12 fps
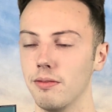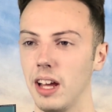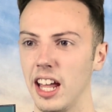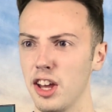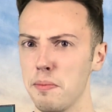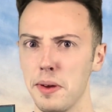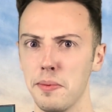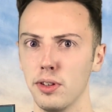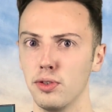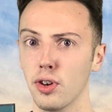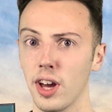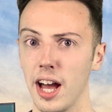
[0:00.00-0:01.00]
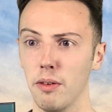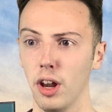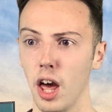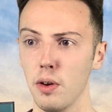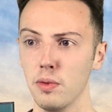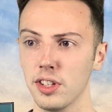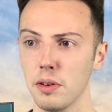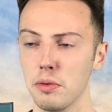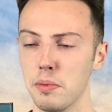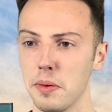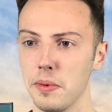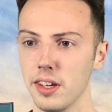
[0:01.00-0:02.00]
I know people who took out loans. I
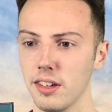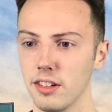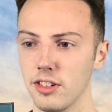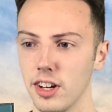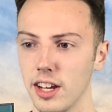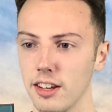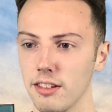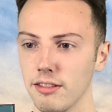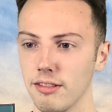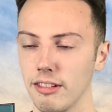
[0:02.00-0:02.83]
would probably try and